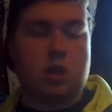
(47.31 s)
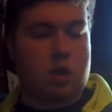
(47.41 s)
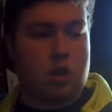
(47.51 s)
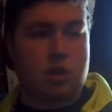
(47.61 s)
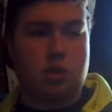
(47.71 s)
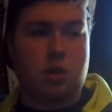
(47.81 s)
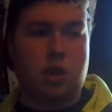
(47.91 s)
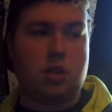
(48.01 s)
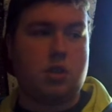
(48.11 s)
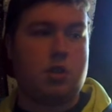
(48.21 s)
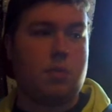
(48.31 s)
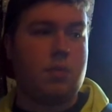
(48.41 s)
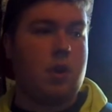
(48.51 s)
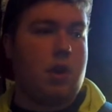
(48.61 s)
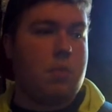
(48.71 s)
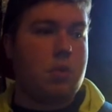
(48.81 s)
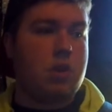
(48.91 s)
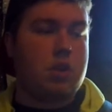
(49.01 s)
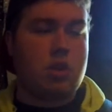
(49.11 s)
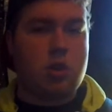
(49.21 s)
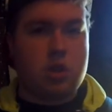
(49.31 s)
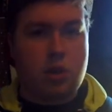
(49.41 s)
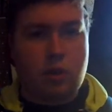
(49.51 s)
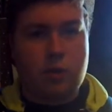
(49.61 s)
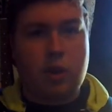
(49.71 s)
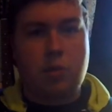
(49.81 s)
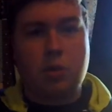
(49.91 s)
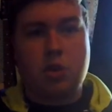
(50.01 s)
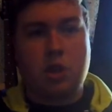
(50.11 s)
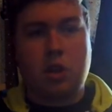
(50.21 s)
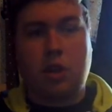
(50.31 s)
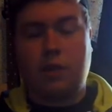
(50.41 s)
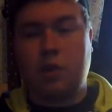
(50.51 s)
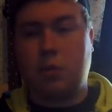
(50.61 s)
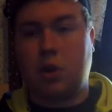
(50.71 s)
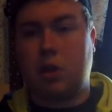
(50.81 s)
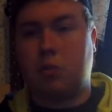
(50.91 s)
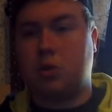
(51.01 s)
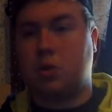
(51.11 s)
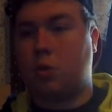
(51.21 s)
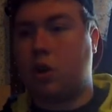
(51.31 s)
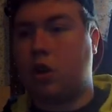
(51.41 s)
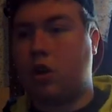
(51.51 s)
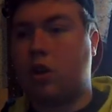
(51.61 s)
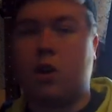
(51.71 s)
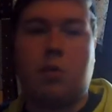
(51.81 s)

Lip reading: Also, he had some pretty serious nerve damage that left him unable to walk,